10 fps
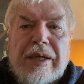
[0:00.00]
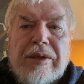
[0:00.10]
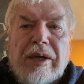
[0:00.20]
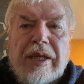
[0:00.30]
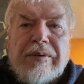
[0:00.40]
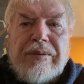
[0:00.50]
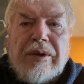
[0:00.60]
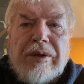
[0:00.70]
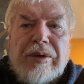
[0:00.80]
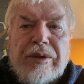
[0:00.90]
to live
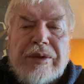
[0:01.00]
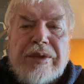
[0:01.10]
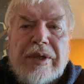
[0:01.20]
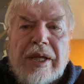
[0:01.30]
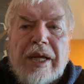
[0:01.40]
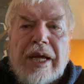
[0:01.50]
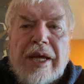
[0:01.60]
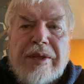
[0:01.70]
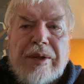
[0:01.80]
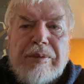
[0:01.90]
on earth
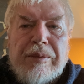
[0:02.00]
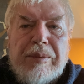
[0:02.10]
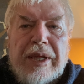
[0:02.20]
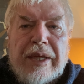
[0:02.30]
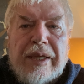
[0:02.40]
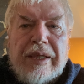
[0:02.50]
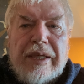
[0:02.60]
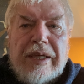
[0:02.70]
as a human being.